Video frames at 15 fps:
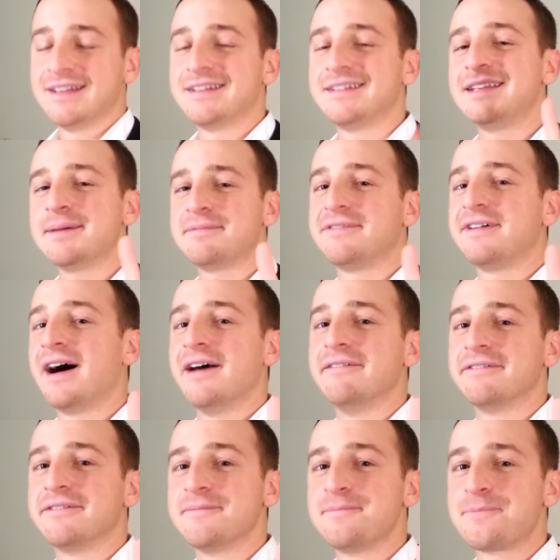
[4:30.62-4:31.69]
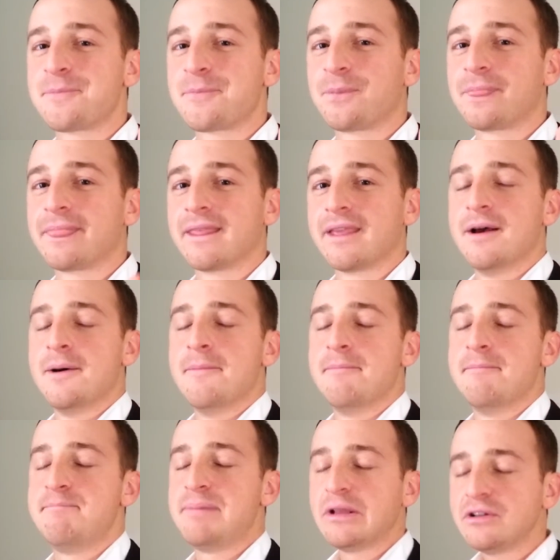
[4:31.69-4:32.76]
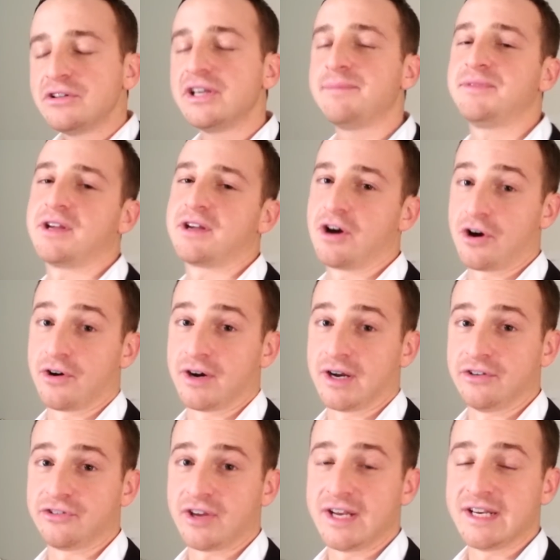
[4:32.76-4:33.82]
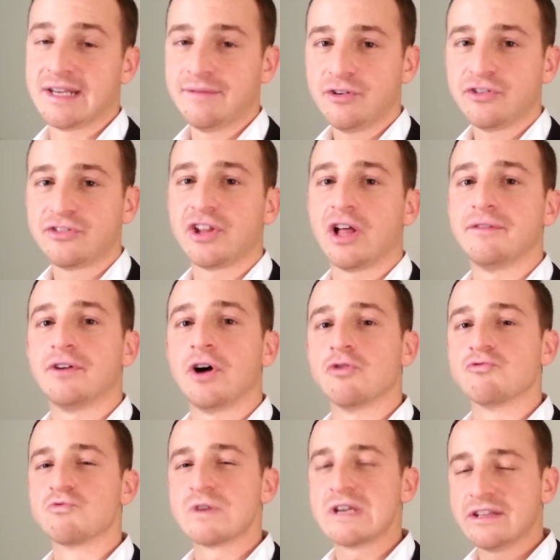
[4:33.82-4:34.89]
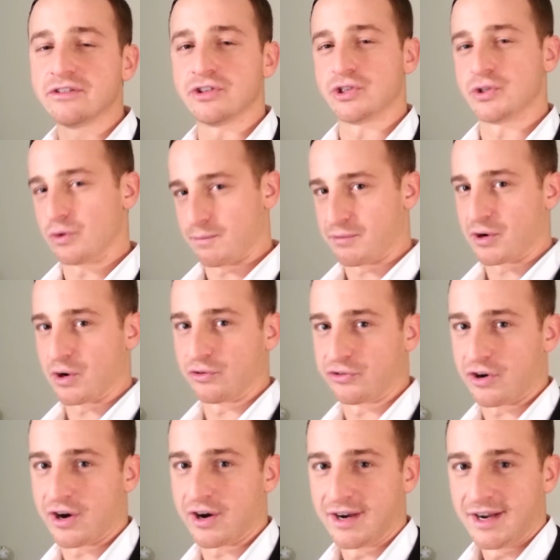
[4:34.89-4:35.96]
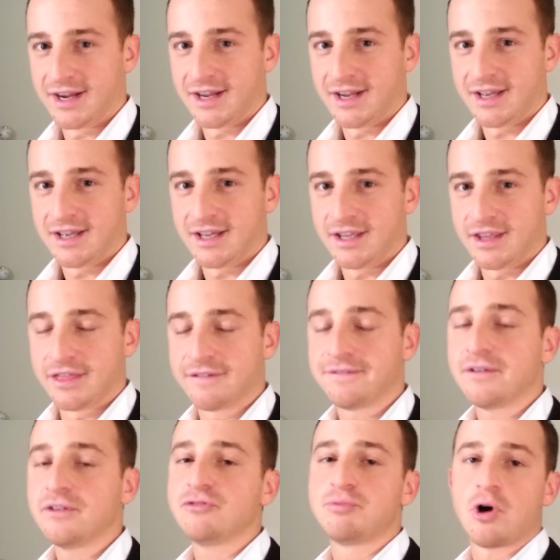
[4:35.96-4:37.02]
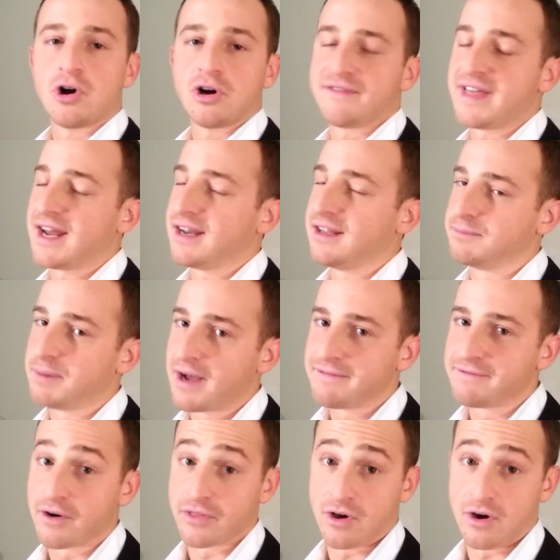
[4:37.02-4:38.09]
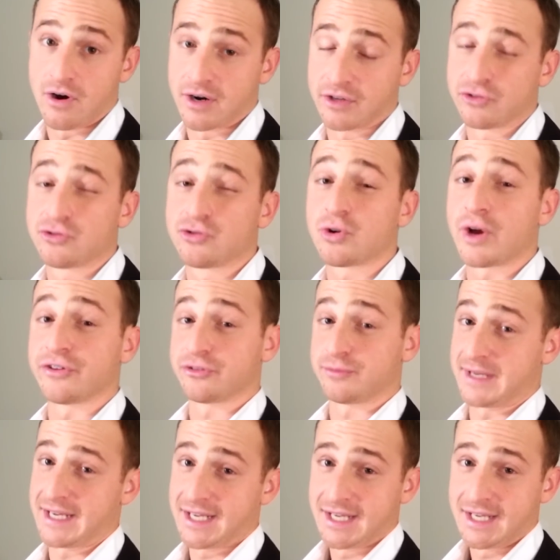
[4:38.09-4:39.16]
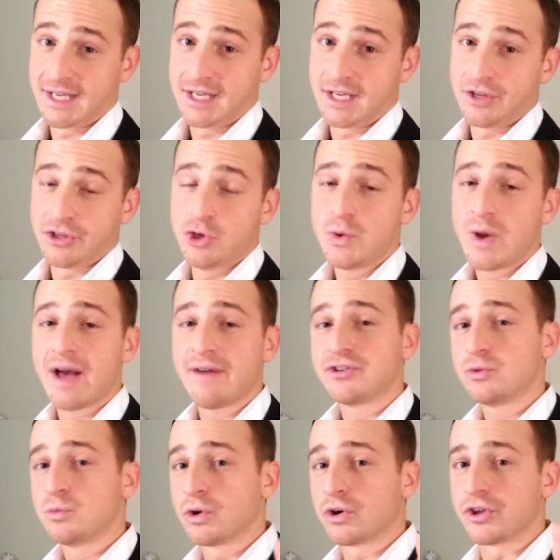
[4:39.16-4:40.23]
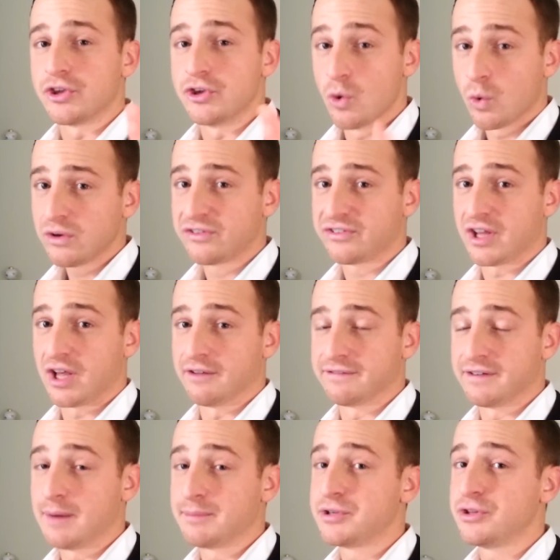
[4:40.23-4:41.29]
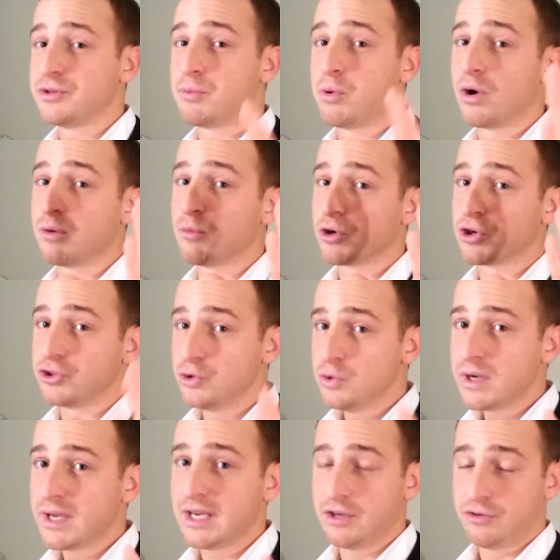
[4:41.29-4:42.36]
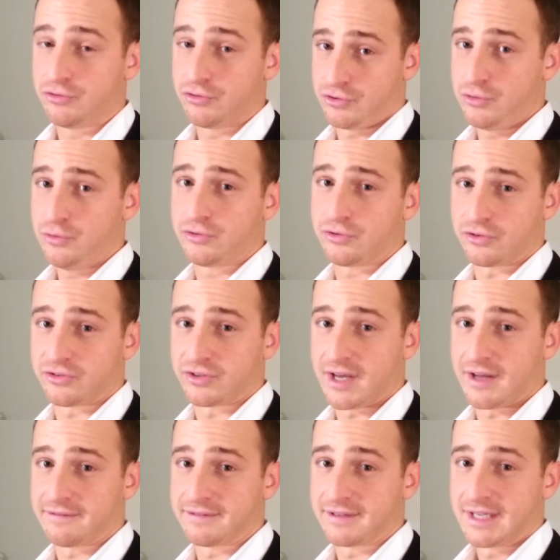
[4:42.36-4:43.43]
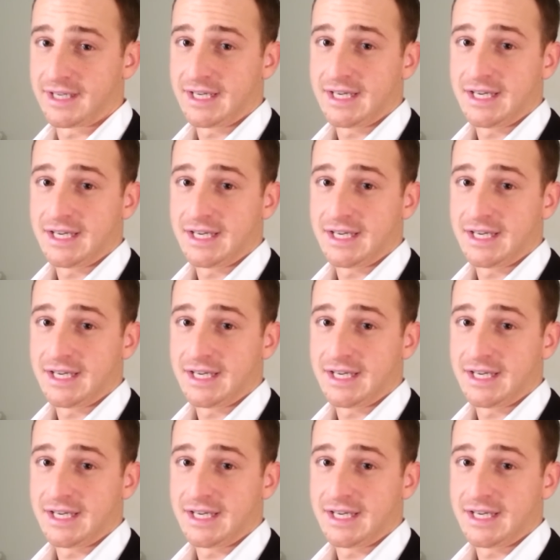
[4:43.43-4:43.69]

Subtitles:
Step 5. Build up the courage and give yourself a reason to approach her. The first part of that is by far the hardest, trust me. You have to work yourself up to the point where you can introduce yourself.